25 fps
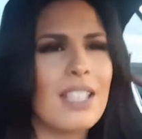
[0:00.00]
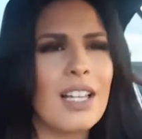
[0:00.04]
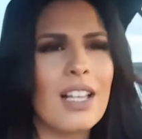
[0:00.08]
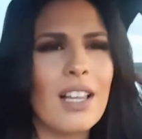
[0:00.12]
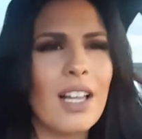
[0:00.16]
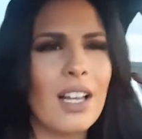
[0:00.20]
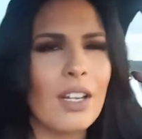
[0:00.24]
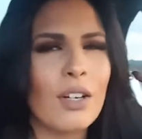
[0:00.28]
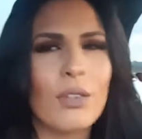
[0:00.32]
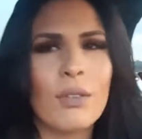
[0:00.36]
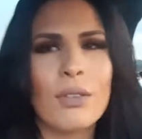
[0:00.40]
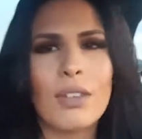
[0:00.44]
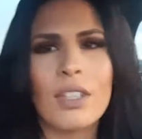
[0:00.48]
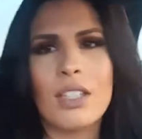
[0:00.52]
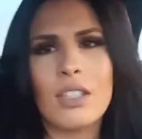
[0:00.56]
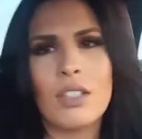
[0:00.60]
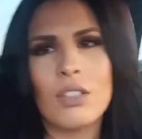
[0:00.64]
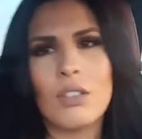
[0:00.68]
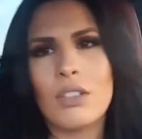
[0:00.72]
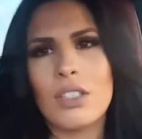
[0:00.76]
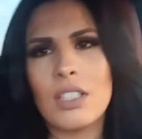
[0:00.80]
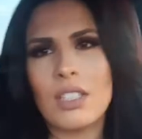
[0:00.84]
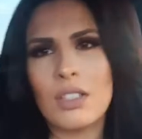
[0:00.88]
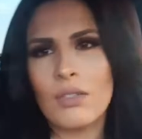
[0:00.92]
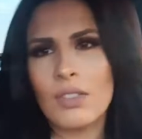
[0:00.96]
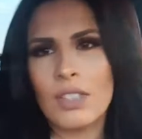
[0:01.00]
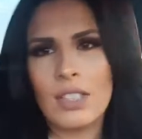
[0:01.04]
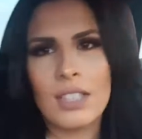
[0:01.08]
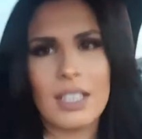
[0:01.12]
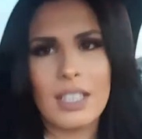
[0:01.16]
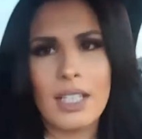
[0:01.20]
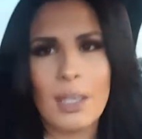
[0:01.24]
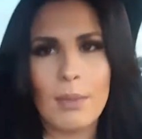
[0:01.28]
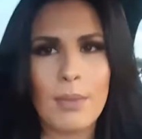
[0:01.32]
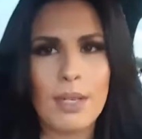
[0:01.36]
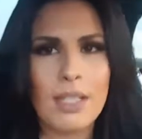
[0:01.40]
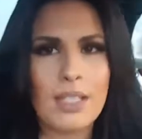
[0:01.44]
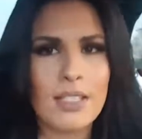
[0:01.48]
I don't think you can really
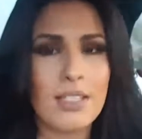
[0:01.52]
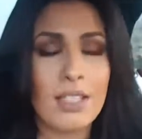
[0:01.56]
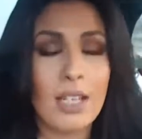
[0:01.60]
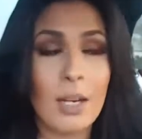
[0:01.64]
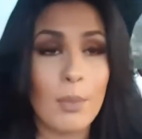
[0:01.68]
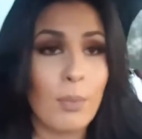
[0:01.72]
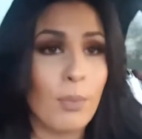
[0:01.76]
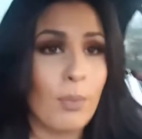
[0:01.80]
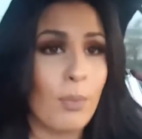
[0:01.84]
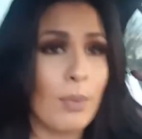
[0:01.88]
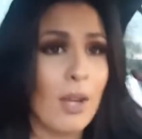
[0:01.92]
get mixed up